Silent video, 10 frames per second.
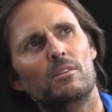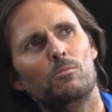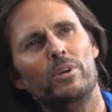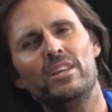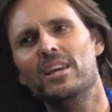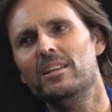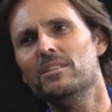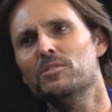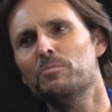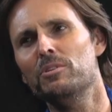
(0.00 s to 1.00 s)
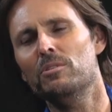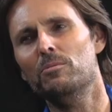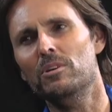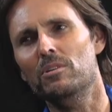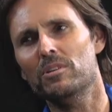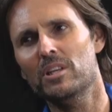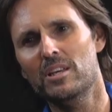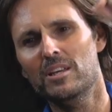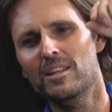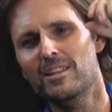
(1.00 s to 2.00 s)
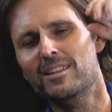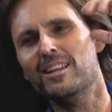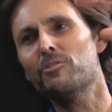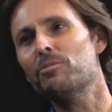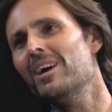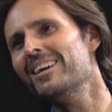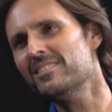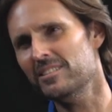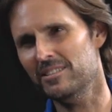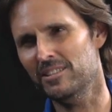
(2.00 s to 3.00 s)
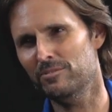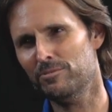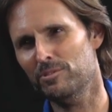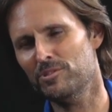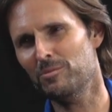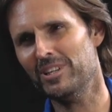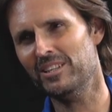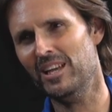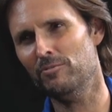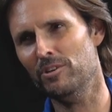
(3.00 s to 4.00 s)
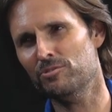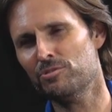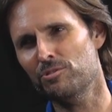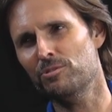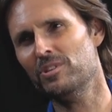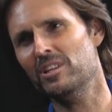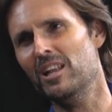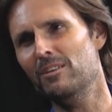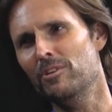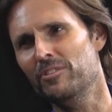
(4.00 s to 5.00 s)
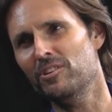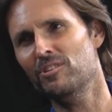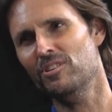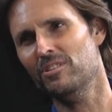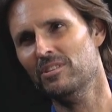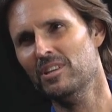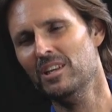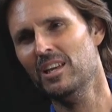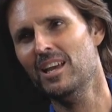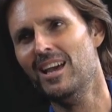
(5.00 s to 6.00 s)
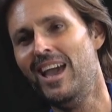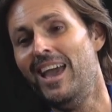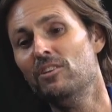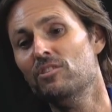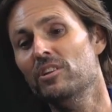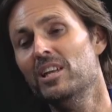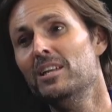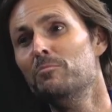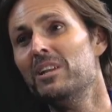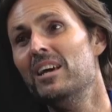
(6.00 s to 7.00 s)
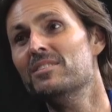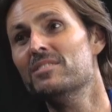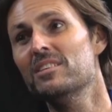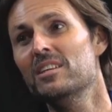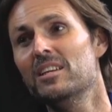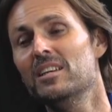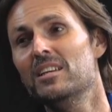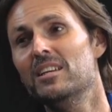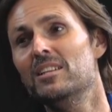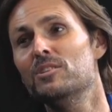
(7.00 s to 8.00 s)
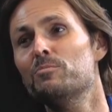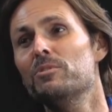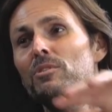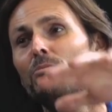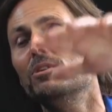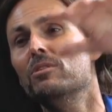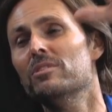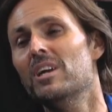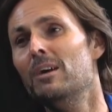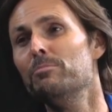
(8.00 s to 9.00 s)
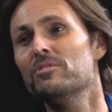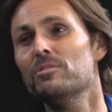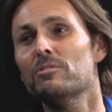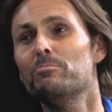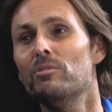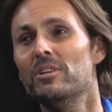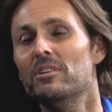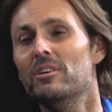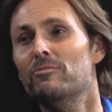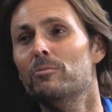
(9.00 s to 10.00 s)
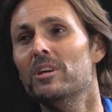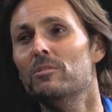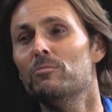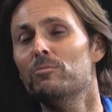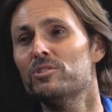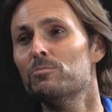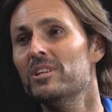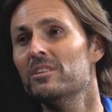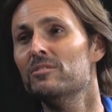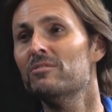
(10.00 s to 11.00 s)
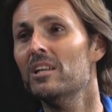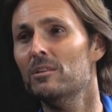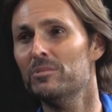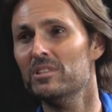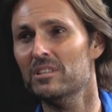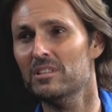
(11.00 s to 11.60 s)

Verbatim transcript: we get in the spirit world, the greater the influence we can have on truth and love on the earth. Yes. And on any place in the spirit world up until the point of where which we are developed.